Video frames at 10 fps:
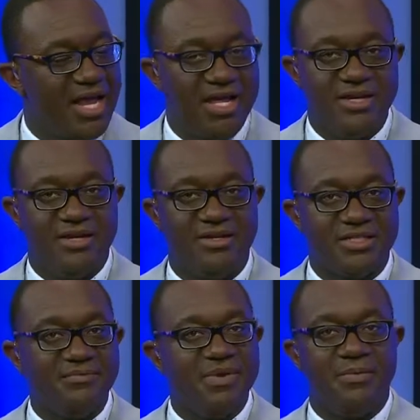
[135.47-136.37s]
And
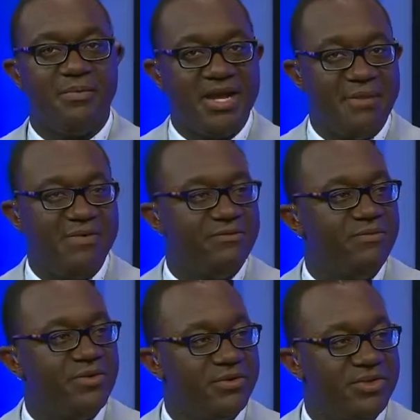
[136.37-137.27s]
some people may not be
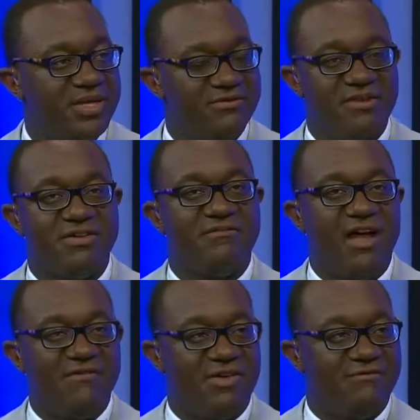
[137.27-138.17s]
familiar with the idea of having
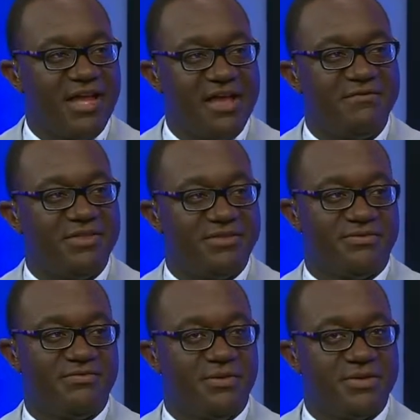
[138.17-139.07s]
5-on-5, but
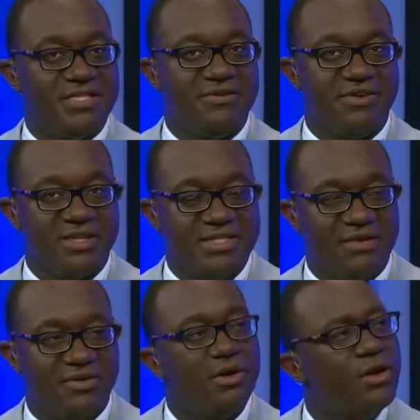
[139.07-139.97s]
they've heard
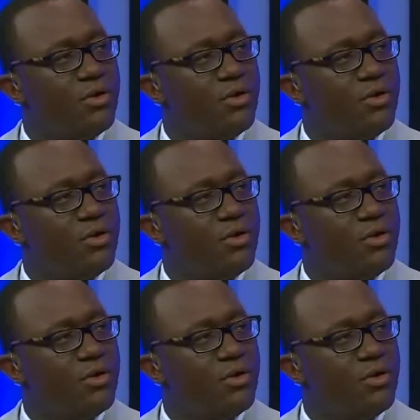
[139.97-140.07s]
7-on-7.